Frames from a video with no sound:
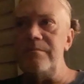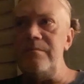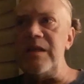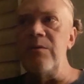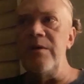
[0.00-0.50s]

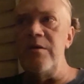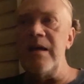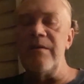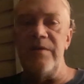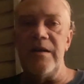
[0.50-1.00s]
when you
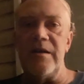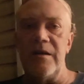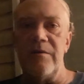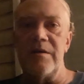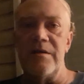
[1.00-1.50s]
make a
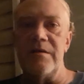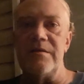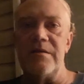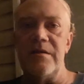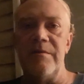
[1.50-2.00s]
video,
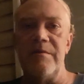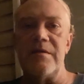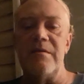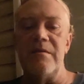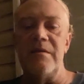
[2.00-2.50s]
because
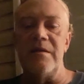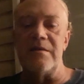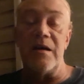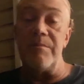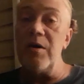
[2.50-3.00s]
it's
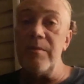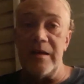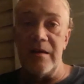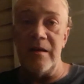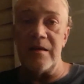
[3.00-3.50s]
kind of
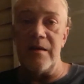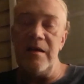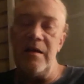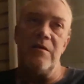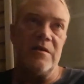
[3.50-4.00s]
permanent at that.
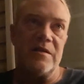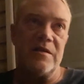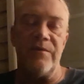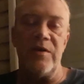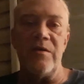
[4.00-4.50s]
And, you can
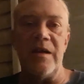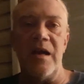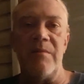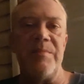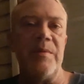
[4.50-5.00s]
take the video
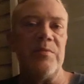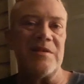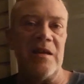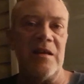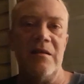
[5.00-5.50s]
down, but people
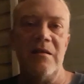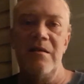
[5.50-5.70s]
see it.